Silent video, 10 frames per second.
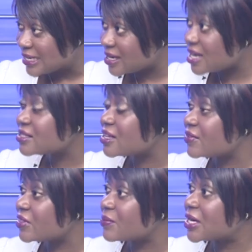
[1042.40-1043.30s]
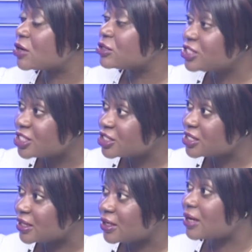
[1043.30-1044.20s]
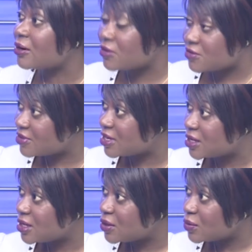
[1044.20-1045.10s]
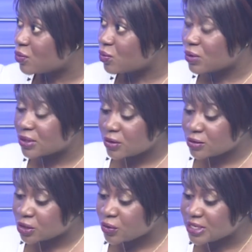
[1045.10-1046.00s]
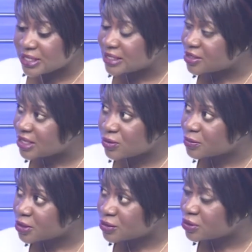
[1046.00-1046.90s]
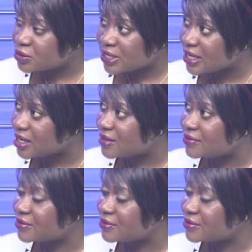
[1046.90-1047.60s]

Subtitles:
that has given them a conditional offer, what choices and options do they have?